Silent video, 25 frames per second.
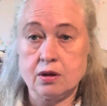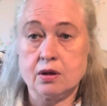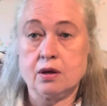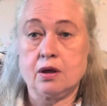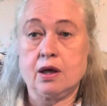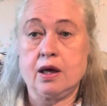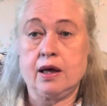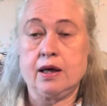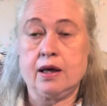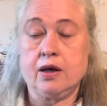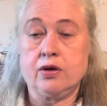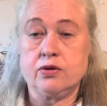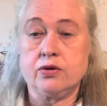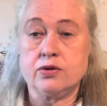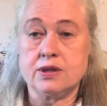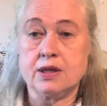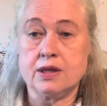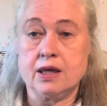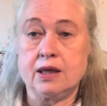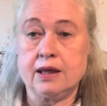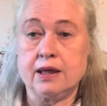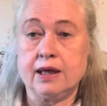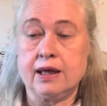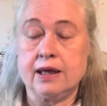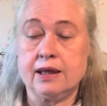a
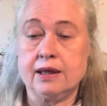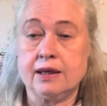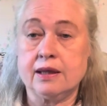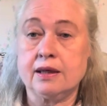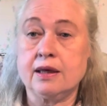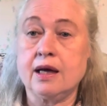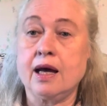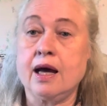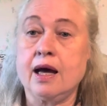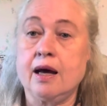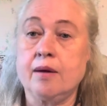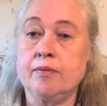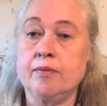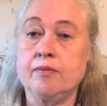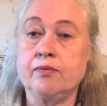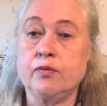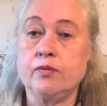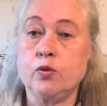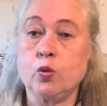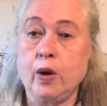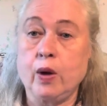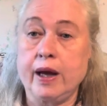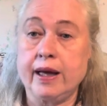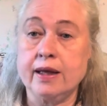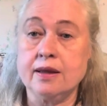hotel in um,
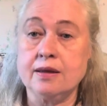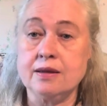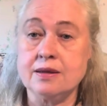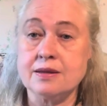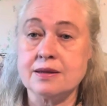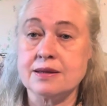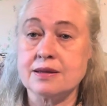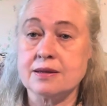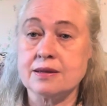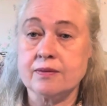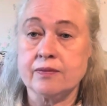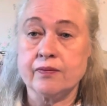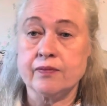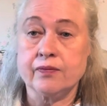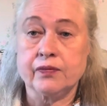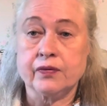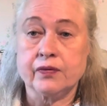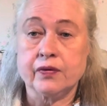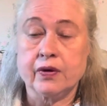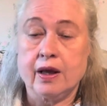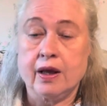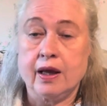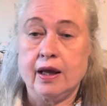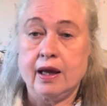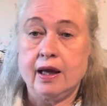Wales,
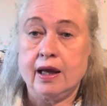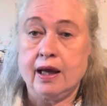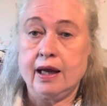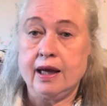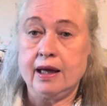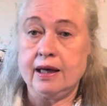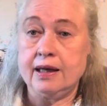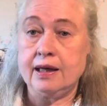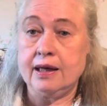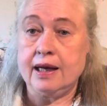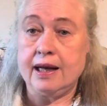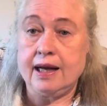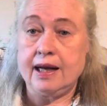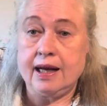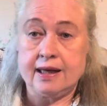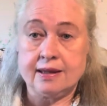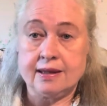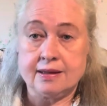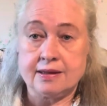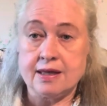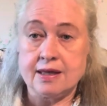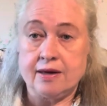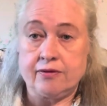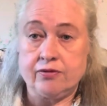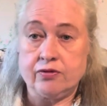in
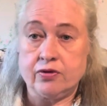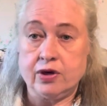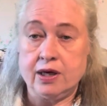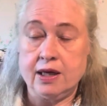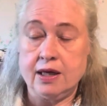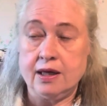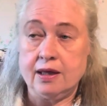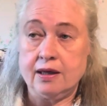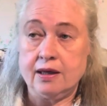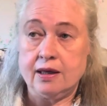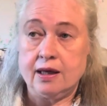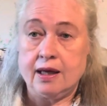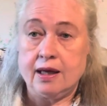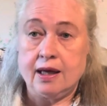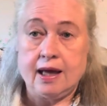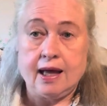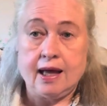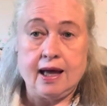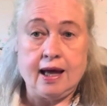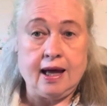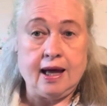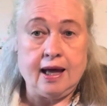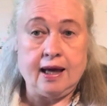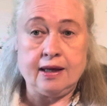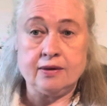Llandovery
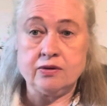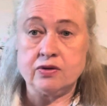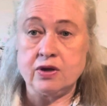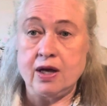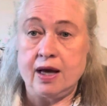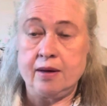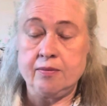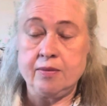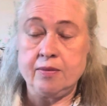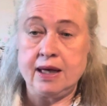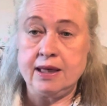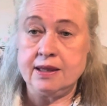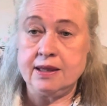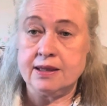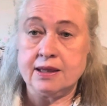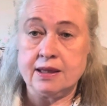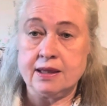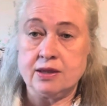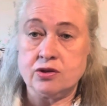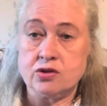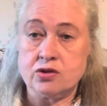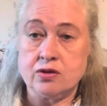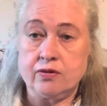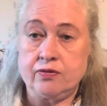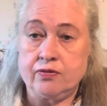and I made it
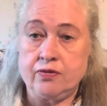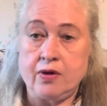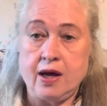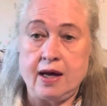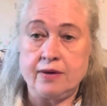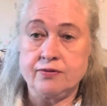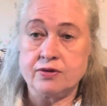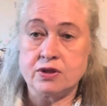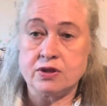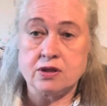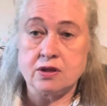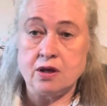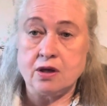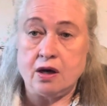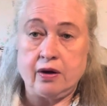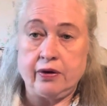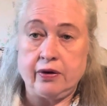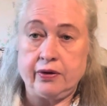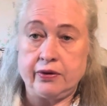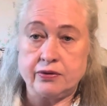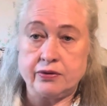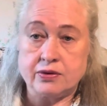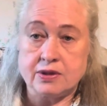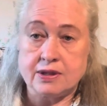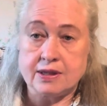into a five star
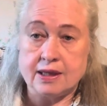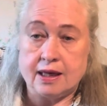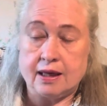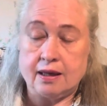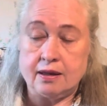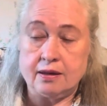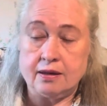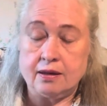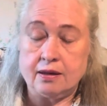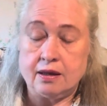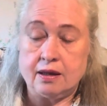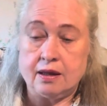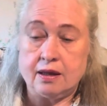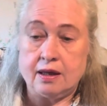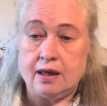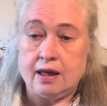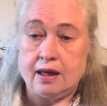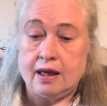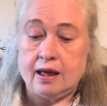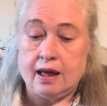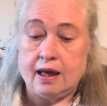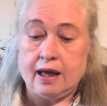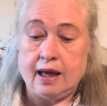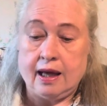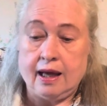hotel,
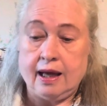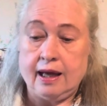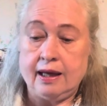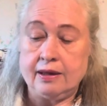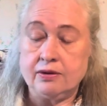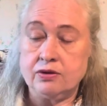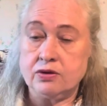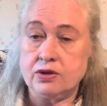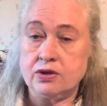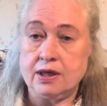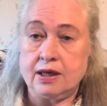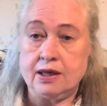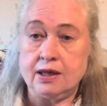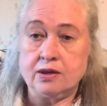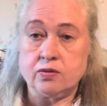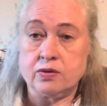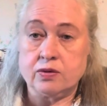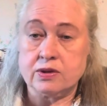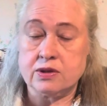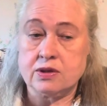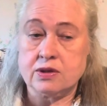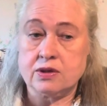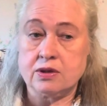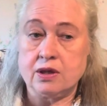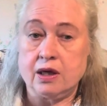and it
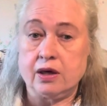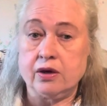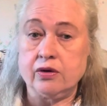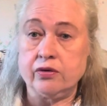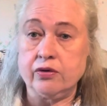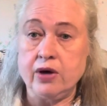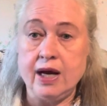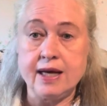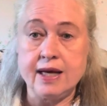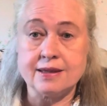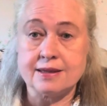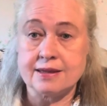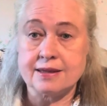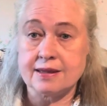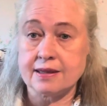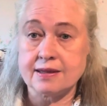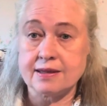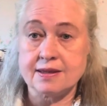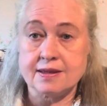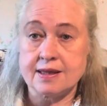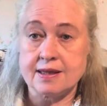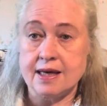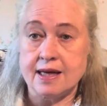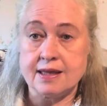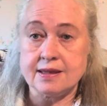was a great
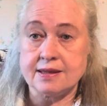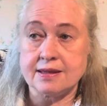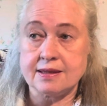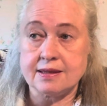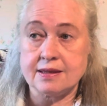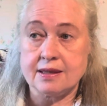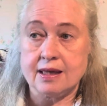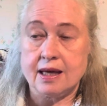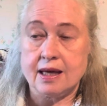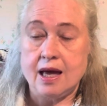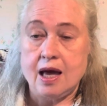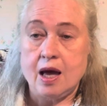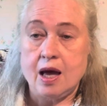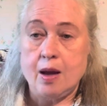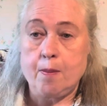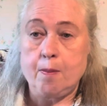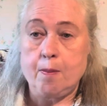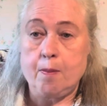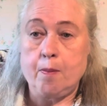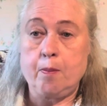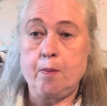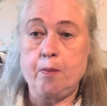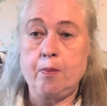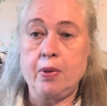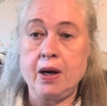success.
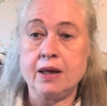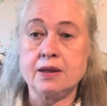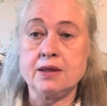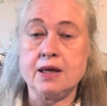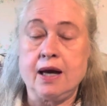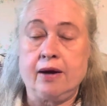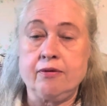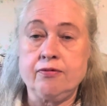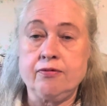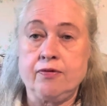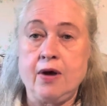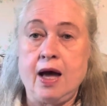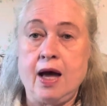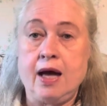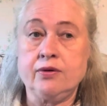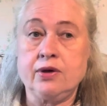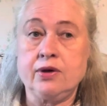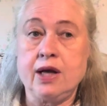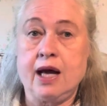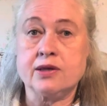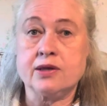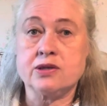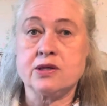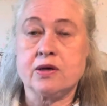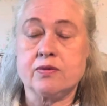But I found
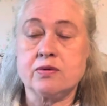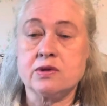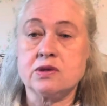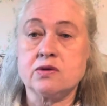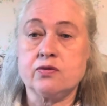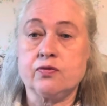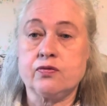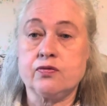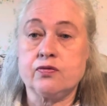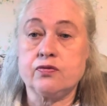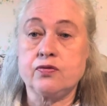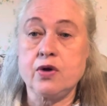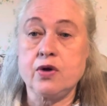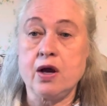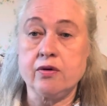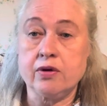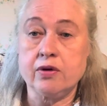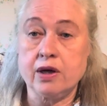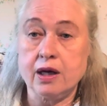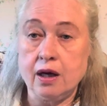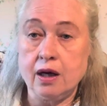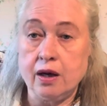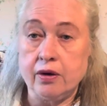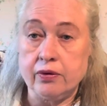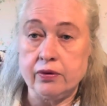out I was
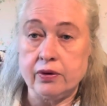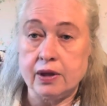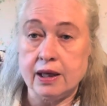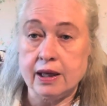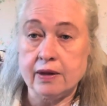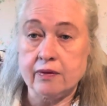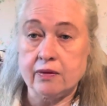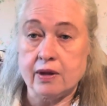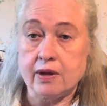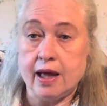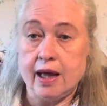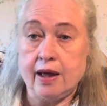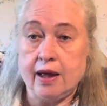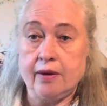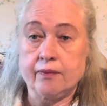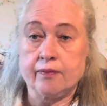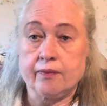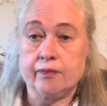very lonely there,